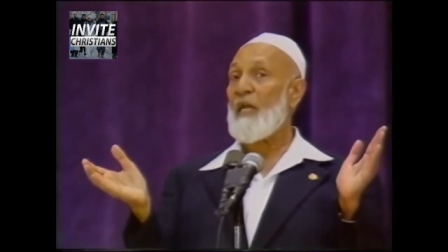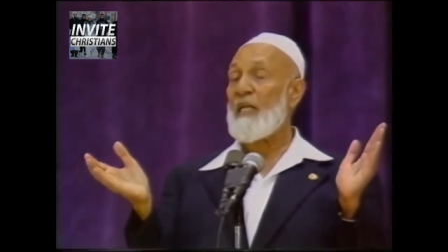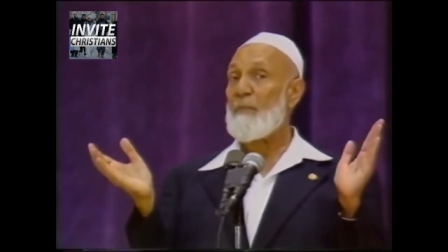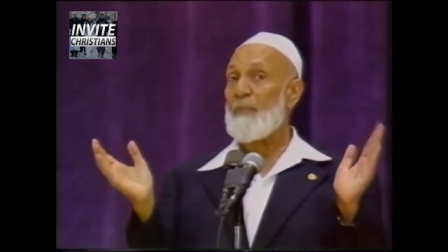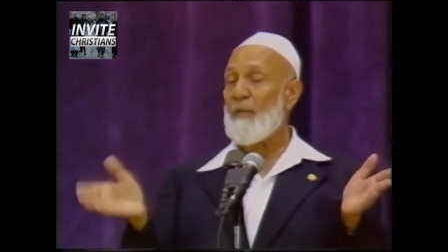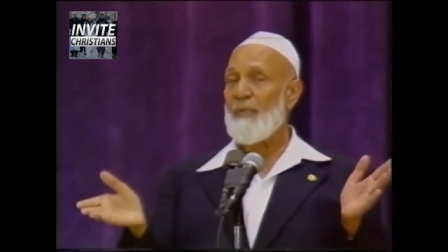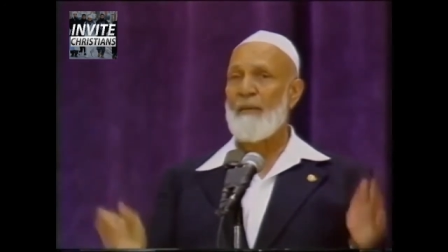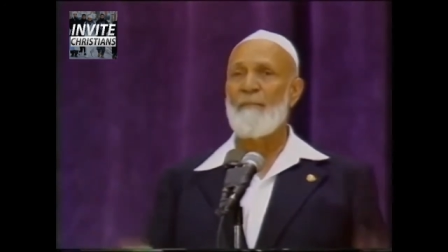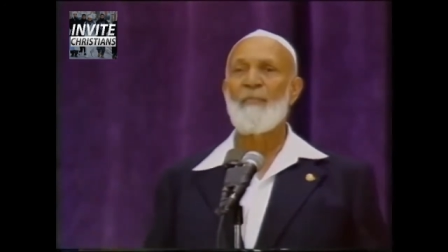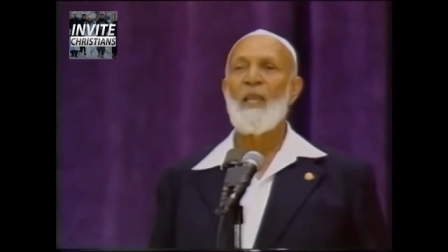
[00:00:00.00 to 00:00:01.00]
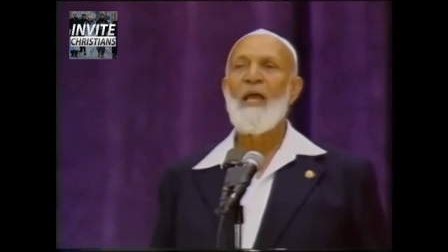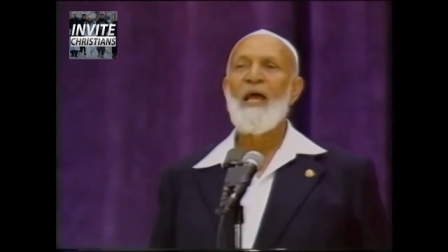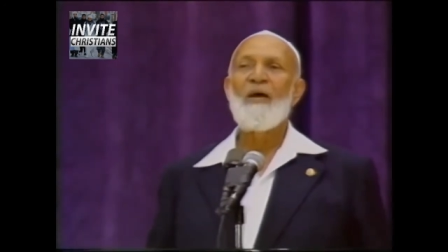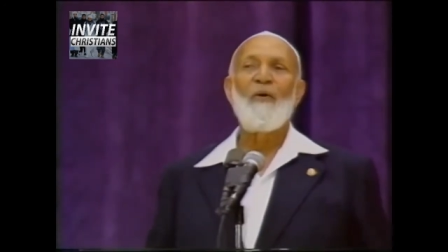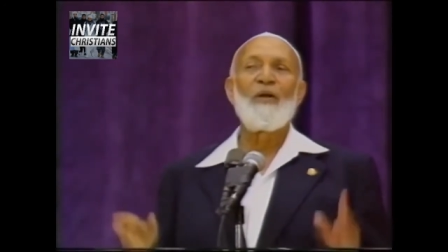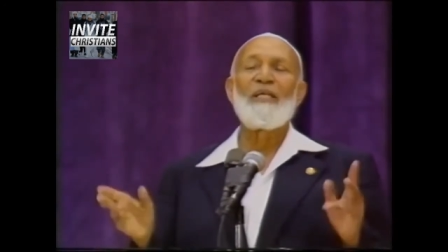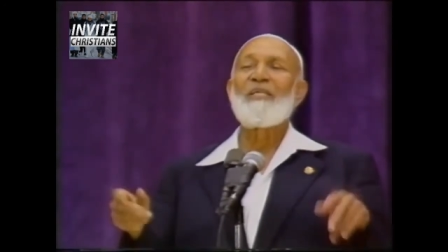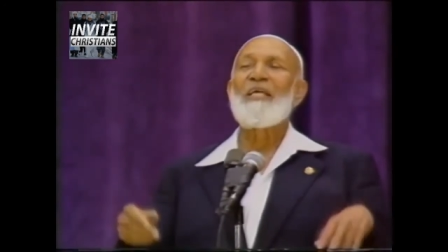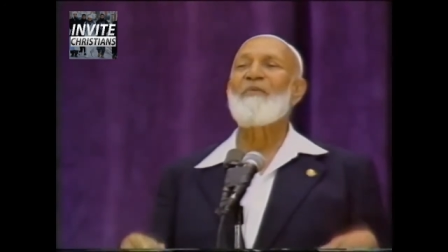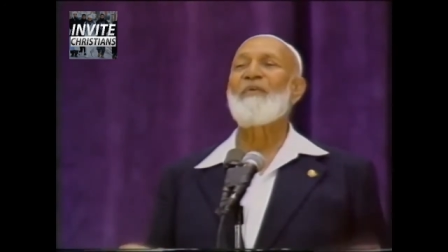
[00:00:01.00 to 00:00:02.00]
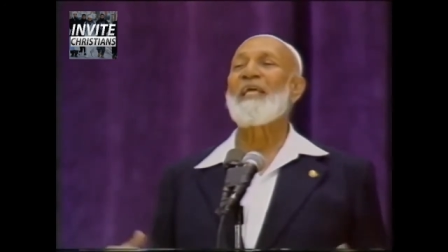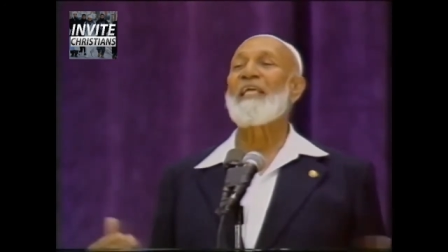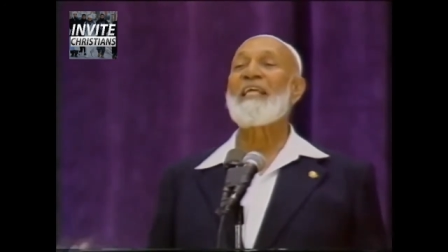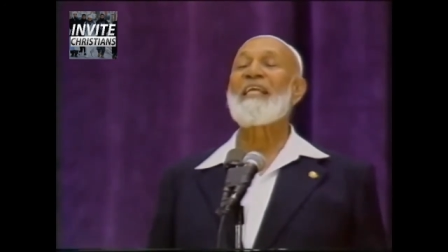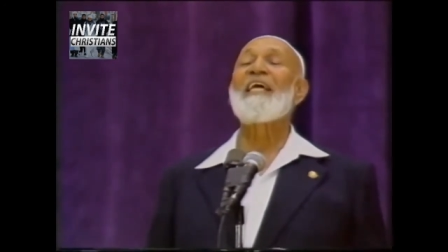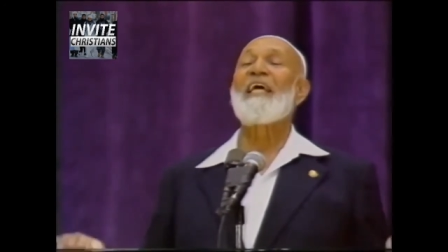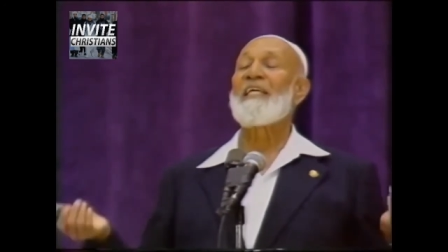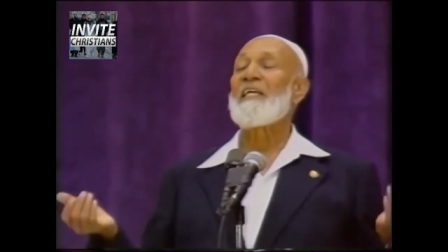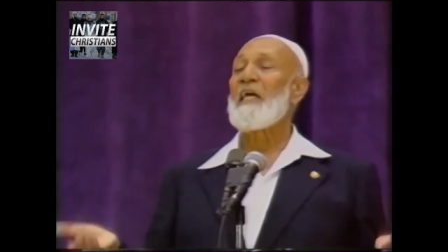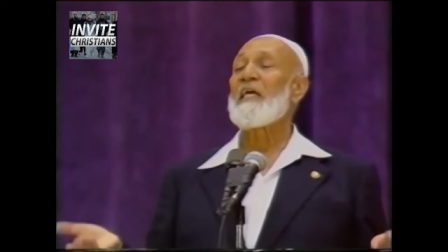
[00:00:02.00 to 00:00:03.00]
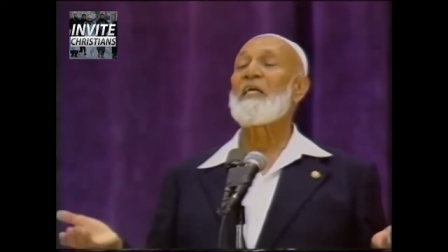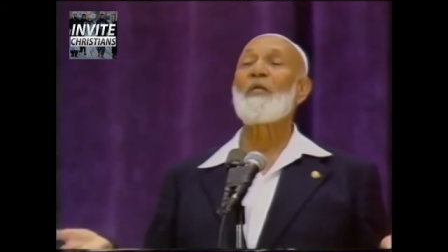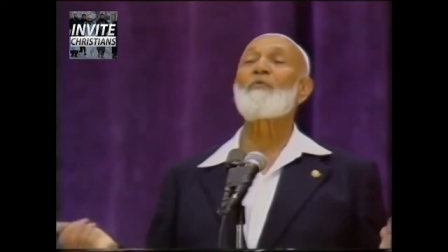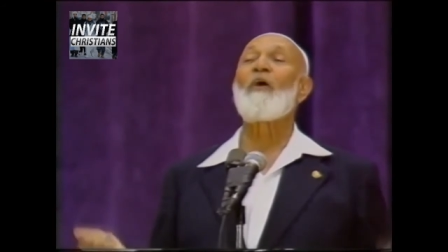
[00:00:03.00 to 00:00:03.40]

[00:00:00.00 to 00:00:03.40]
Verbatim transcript: very, at a premium. Originally, we had agreed